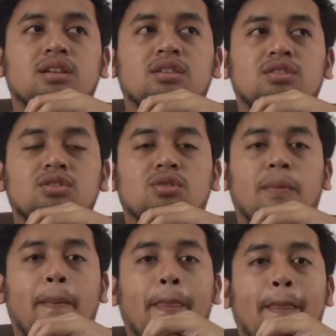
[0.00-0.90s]

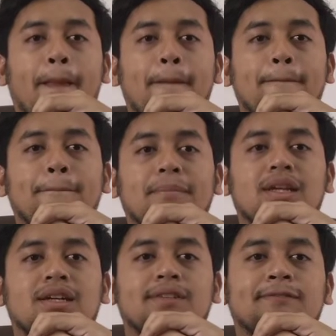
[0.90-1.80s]
So,
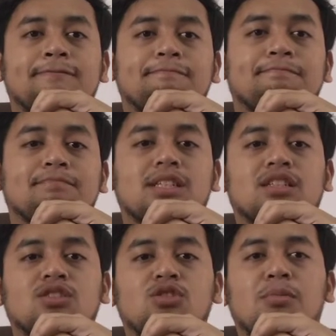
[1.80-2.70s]
the
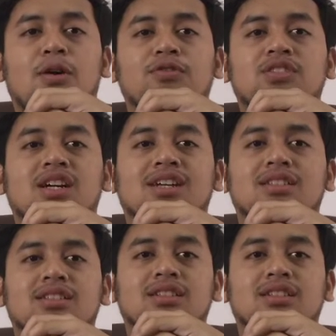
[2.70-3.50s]
scope of charge.